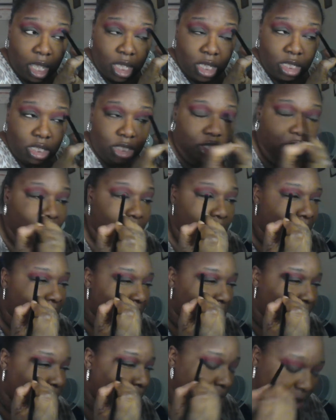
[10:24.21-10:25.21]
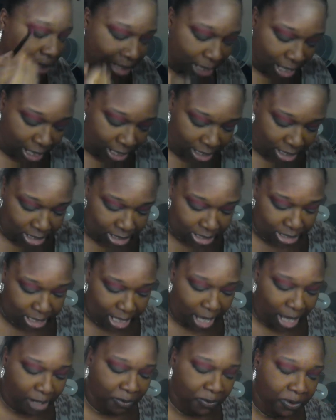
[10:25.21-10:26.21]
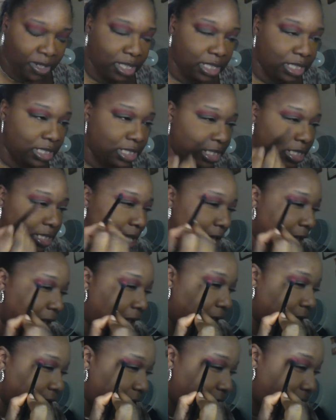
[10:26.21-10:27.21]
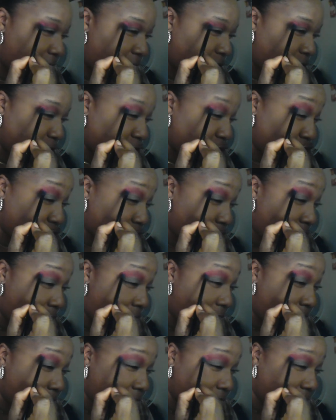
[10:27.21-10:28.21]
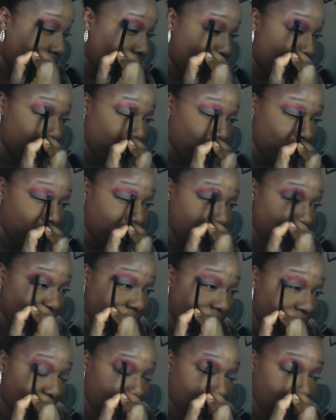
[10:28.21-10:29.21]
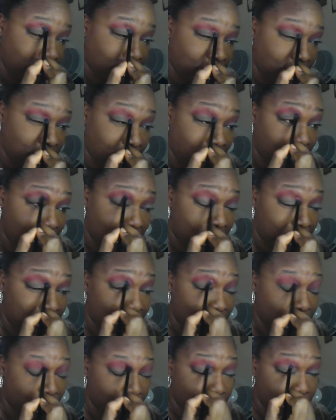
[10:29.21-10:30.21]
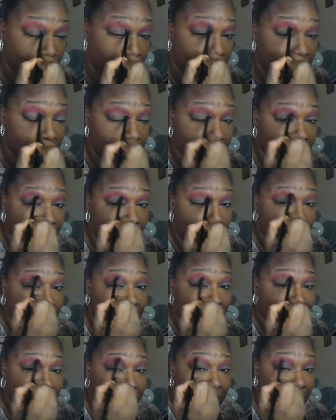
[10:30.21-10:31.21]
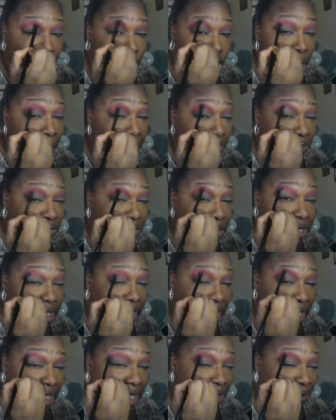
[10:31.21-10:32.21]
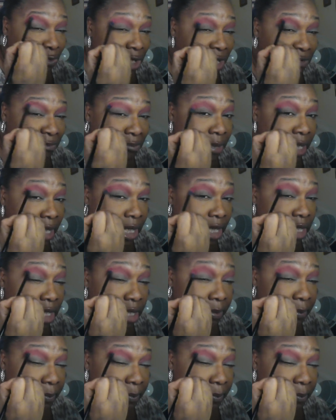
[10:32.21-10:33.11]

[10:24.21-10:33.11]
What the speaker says: So what we kind of decided was is that I would try on Wednesdays to get up and do whatever my normal routine would have been,